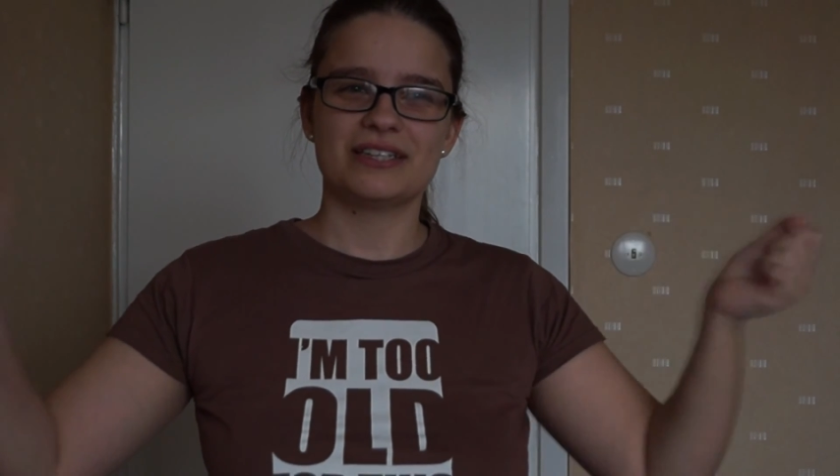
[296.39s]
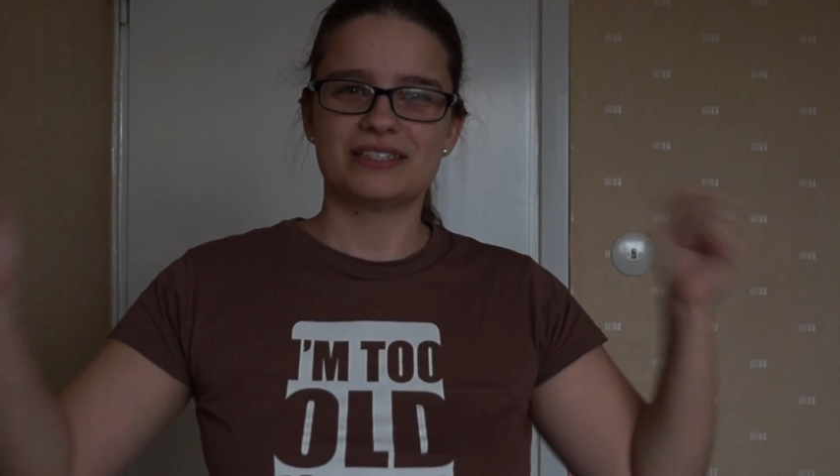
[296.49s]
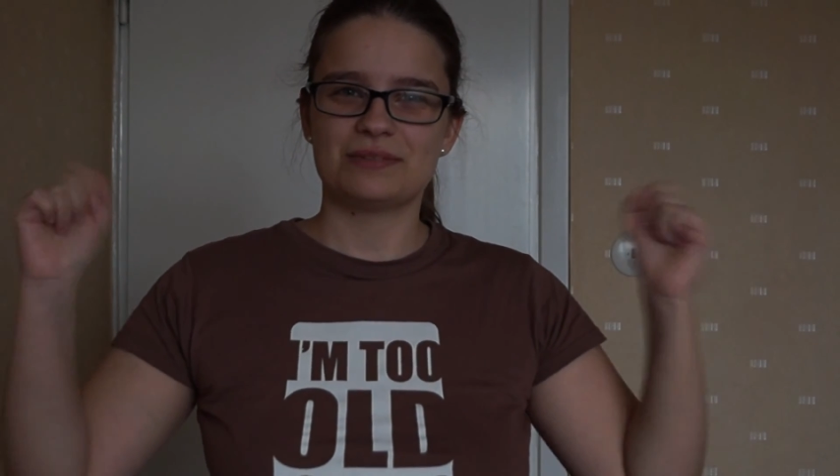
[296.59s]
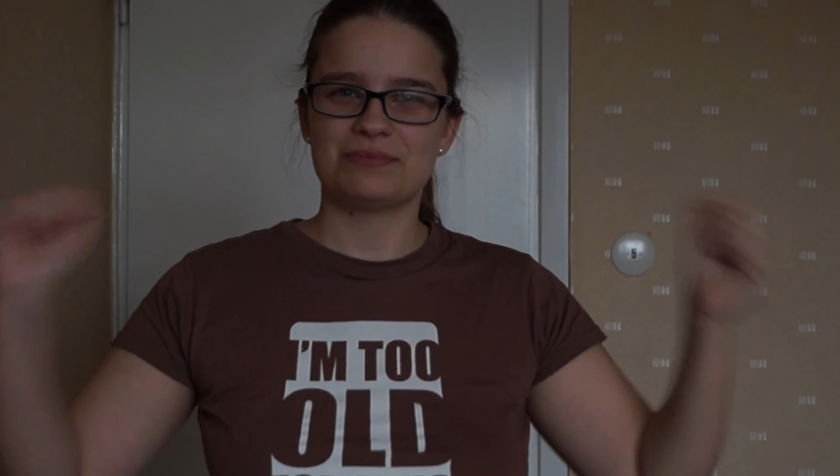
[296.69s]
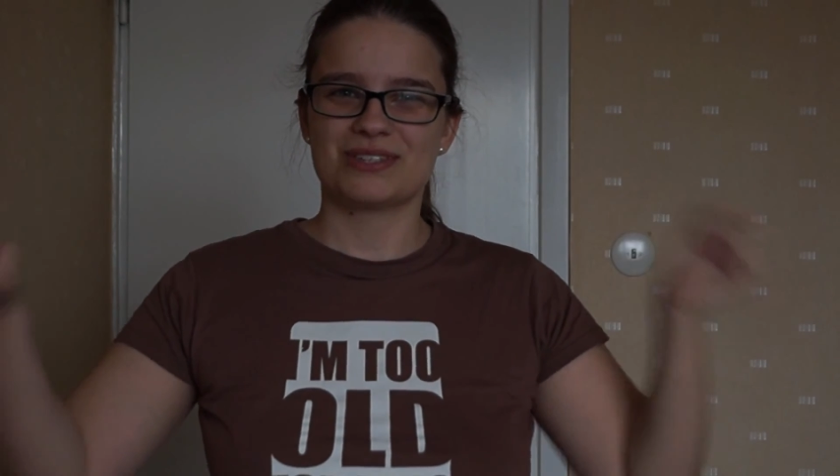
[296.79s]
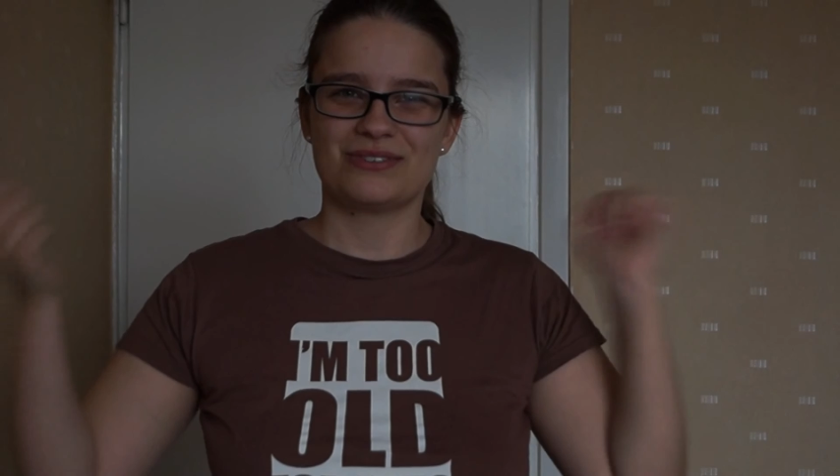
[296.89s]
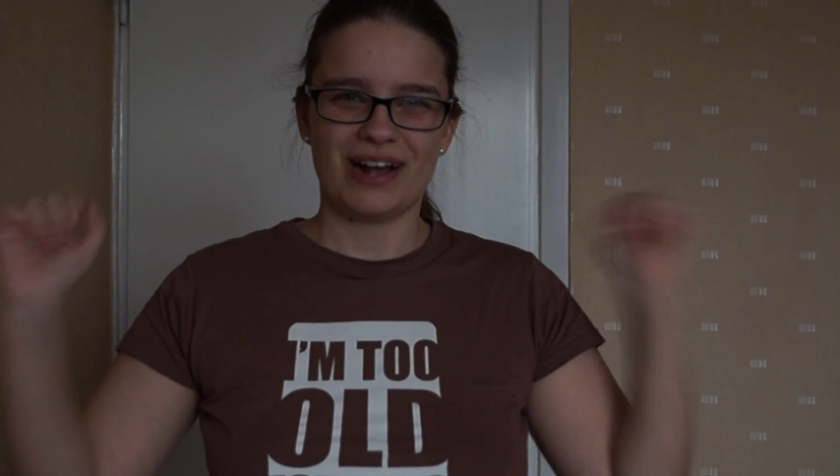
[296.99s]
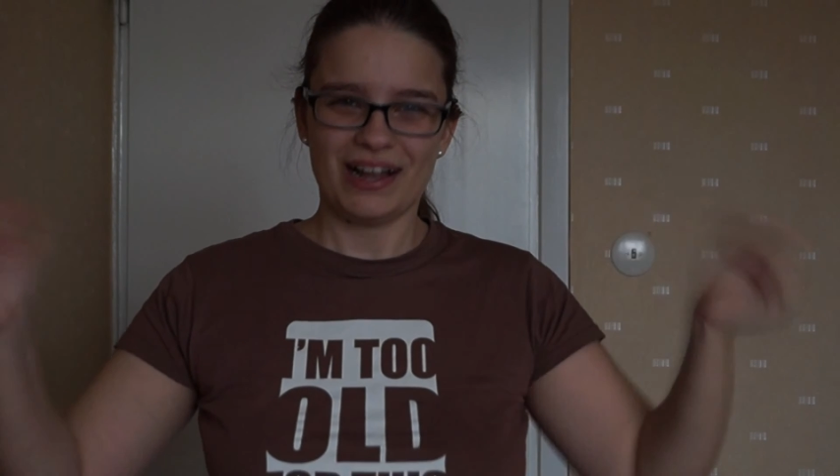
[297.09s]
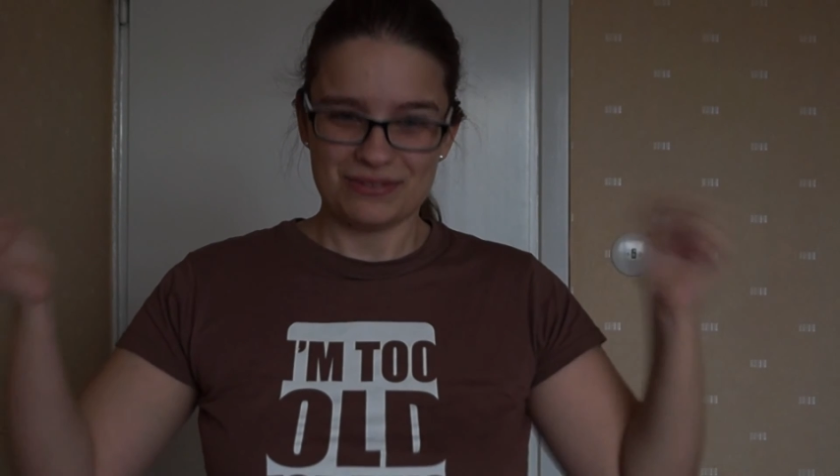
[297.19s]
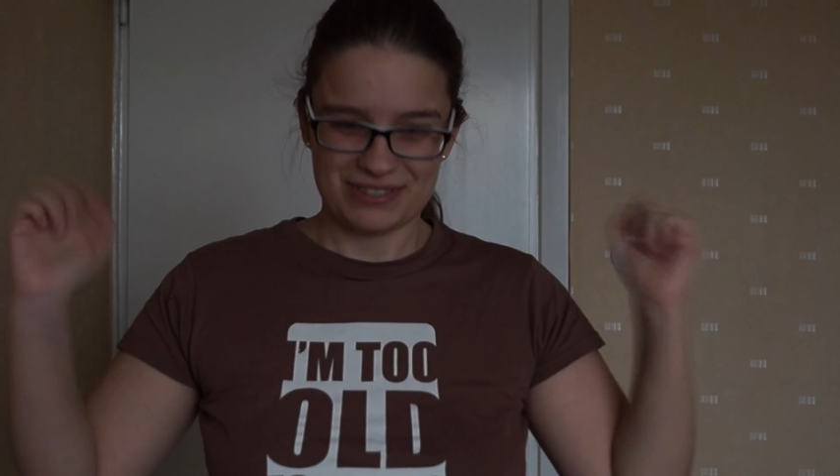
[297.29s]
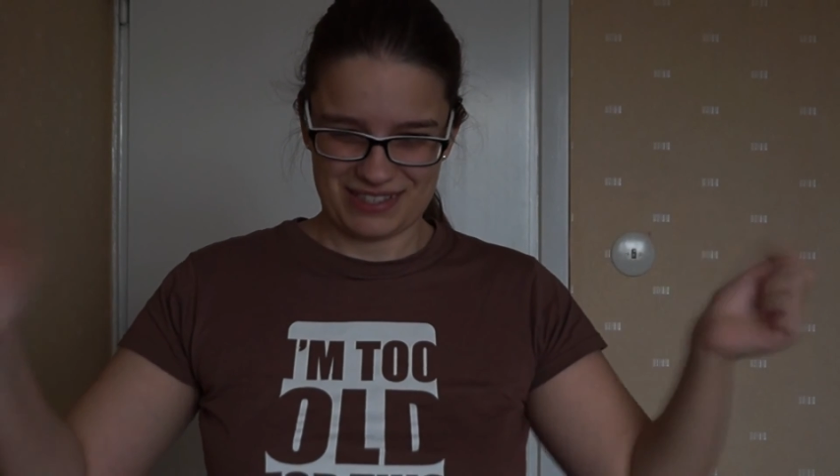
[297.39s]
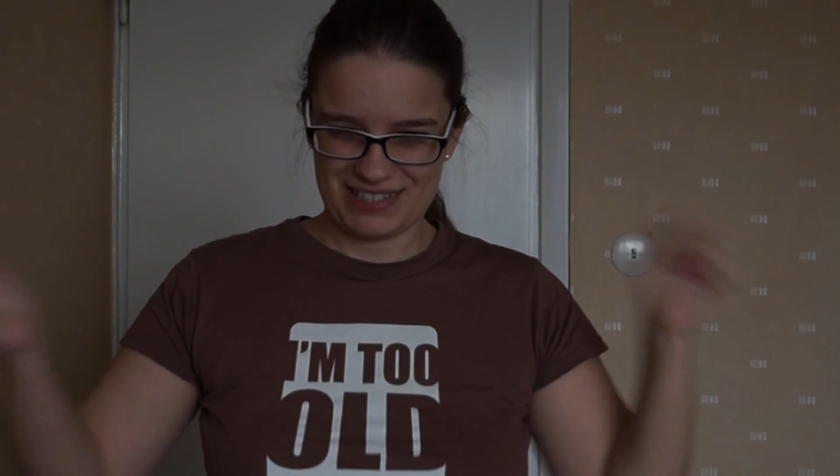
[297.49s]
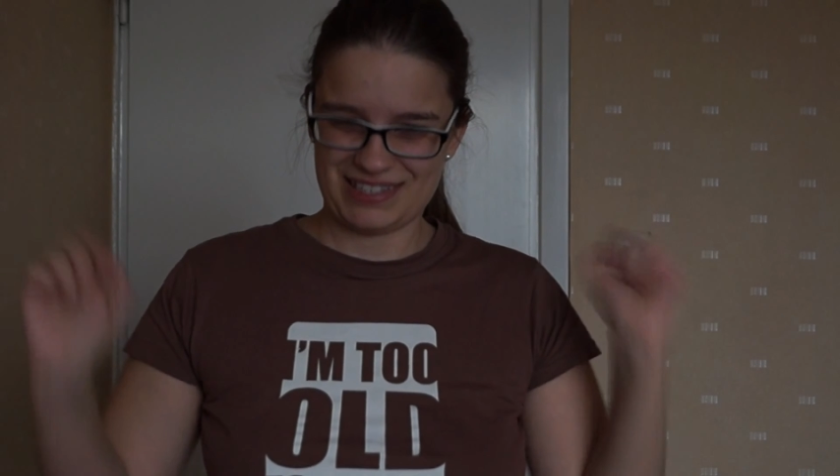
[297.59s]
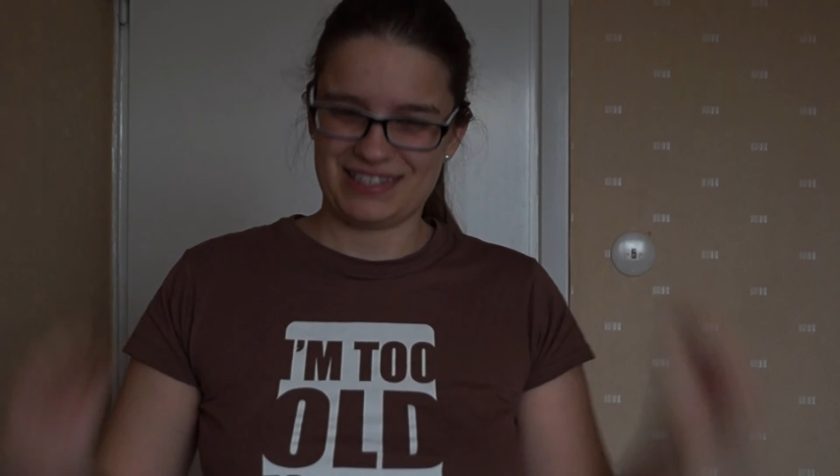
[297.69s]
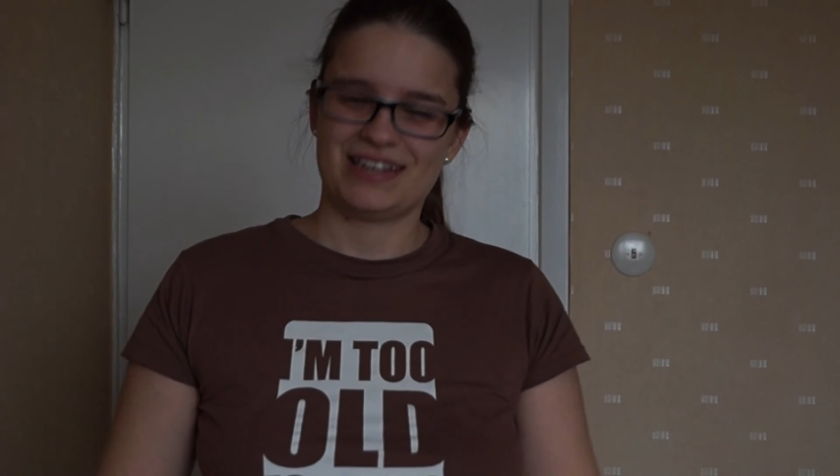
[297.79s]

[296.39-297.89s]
subscribers